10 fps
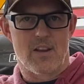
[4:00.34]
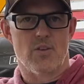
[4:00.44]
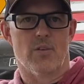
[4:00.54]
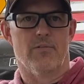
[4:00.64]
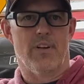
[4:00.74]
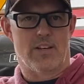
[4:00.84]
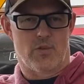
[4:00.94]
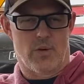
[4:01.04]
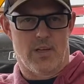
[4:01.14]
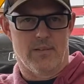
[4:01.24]
you're a
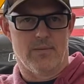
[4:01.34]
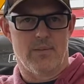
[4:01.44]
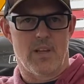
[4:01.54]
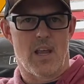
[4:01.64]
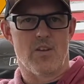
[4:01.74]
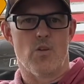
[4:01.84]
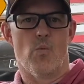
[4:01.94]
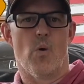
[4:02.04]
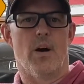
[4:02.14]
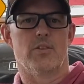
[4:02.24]
veteran and you
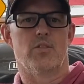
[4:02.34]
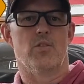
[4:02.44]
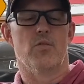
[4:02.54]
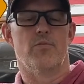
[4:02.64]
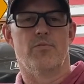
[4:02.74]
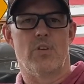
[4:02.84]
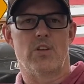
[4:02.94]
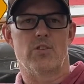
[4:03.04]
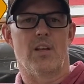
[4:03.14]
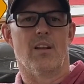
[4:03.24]
want to
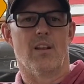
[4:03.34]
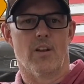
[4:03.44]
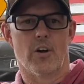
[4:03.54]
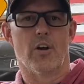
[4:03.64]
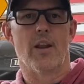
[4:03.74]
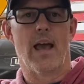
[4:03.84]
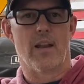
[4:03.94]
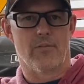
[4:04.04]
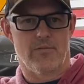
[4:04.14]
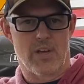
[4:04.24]
fish and learn how
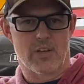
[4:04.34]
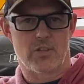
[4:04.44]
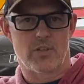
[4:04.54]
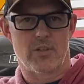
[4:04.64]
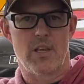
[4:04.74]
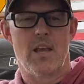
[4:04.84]
to fish,